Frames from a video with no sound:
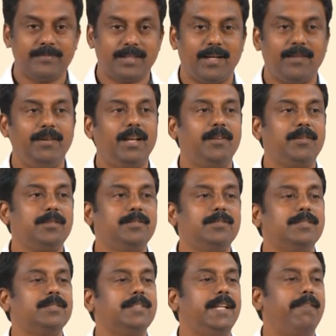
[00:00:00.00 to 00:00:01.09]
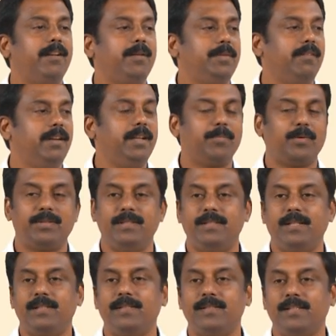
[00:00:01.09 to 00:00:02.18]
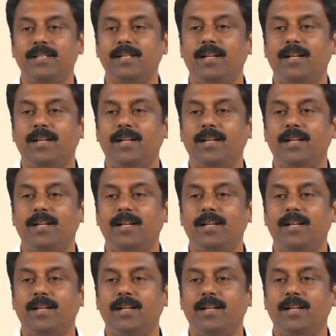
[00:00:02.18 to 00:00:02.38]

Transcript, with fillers: and we will have to develop the welding procedures